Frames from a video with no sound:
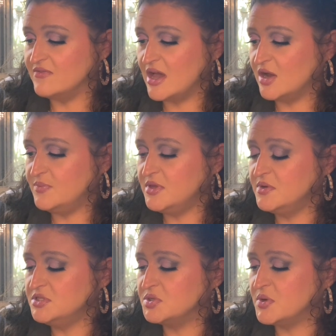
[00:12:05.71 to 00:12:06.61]
I hope you
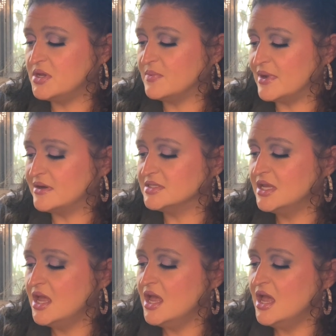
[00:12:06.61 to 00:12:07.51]
enjoy your box
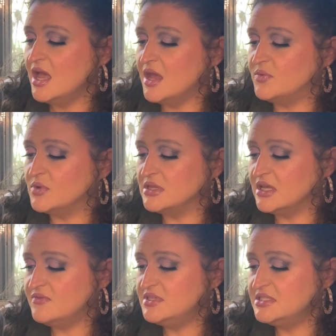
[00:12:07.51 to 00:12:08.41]
and would
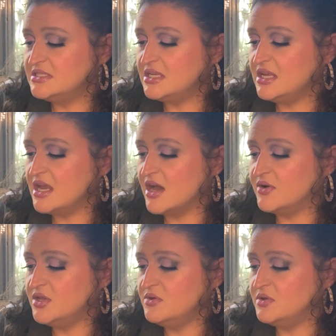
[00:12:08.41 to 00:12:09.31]
love to see how
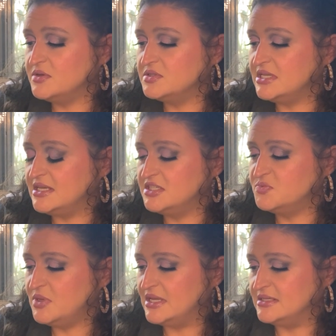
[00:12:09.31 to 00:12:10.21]
you use each
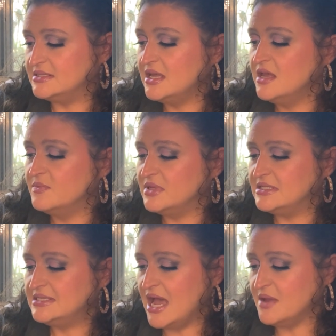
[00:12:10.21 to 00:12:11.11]
piece.
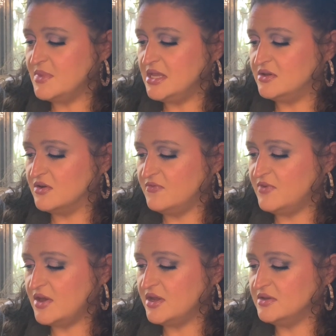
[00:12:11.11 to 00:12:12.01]
Please tag me in your
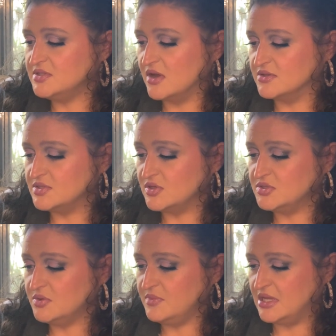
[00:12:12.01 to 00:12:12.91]
photos on
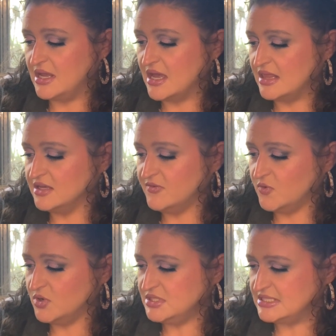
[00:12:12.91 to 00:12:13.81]
social media. I look
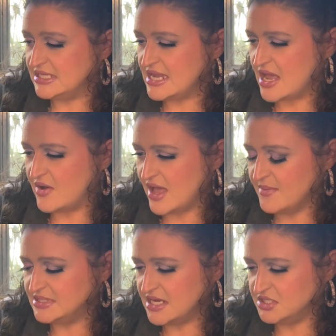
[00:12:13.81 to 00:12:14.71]
forward to seeing how
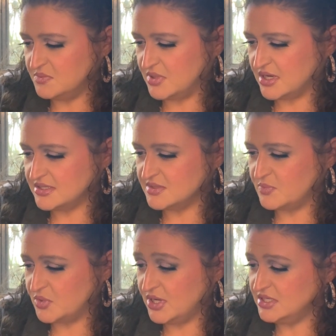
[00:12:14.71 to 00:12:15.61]
Habitation Box
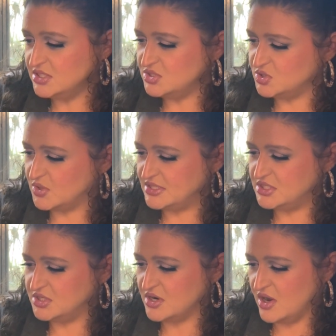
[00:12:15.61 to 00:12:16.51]
brings joy
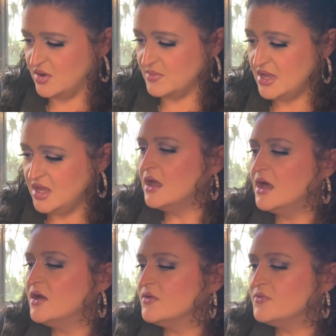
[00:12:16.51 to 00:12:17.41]
to your home.
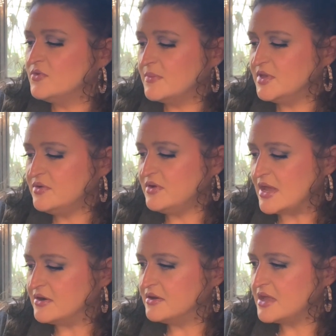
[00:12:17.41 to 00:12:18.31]
From the
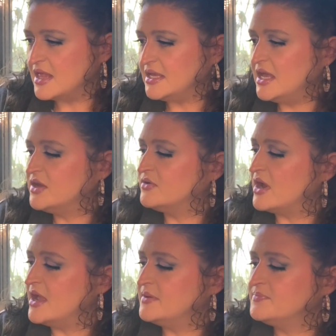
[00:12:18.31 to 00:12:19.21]
creator, Kelly
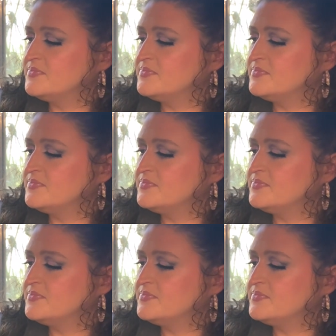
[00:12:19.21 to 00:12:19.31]
Agray.